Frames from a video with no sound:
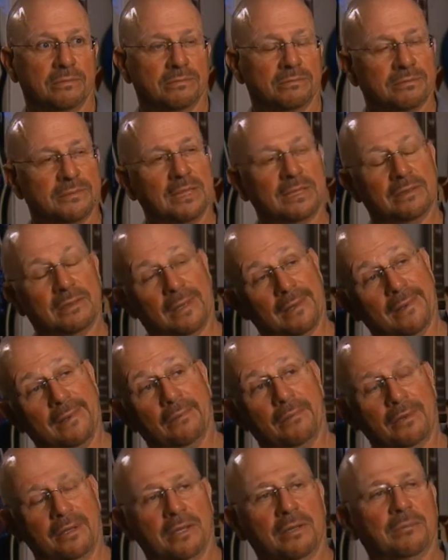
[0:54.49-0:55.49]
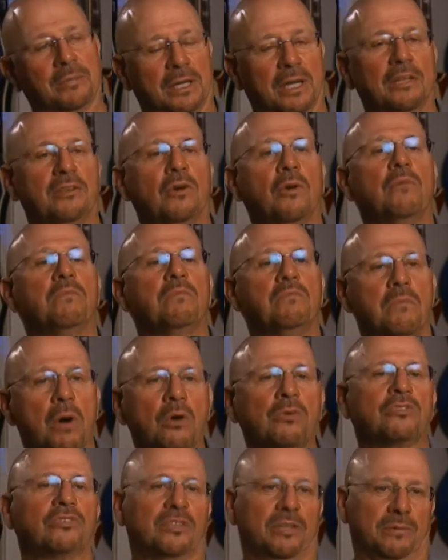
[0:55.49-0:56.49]
not everything, but I know
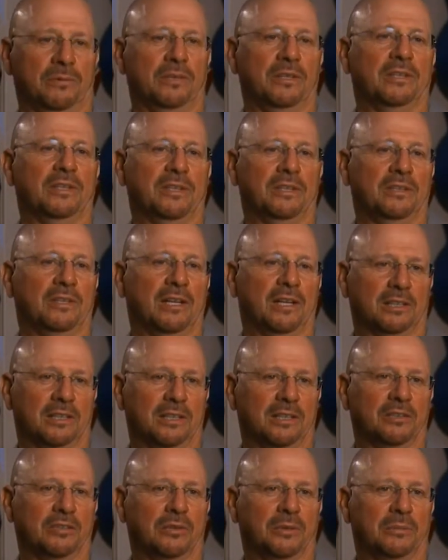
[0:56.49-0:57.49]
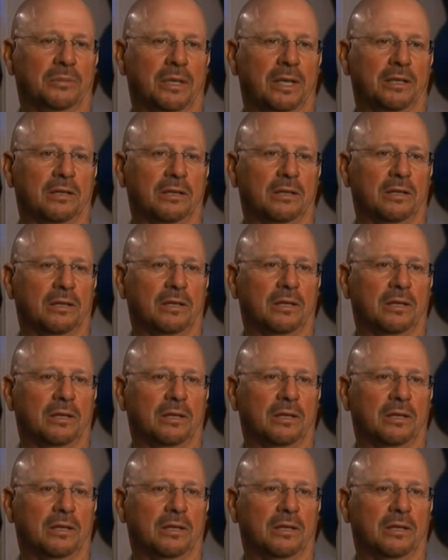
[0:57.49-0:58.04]
most everything technical about it.